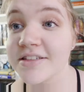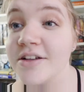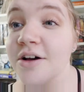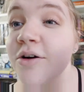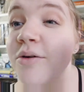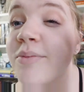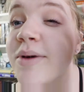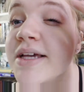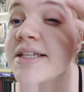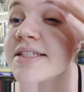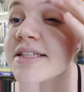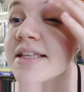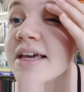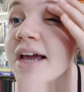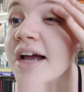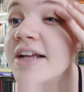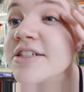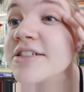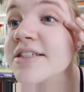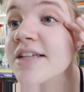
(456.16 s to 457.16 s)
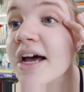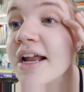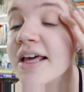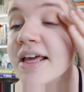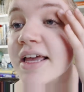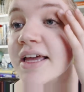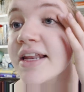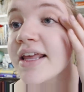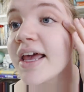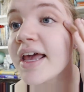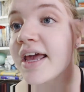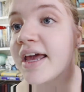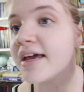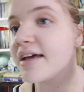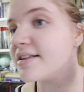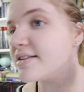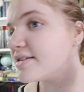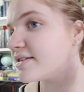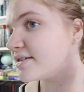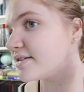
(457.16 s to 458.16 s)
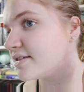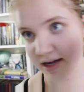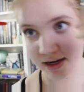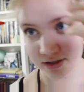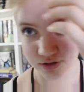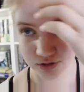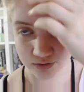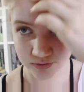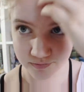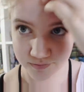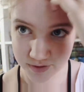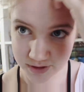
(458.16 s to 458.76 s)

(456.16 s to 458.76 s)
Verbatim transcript: So basically I just kind of enhance natural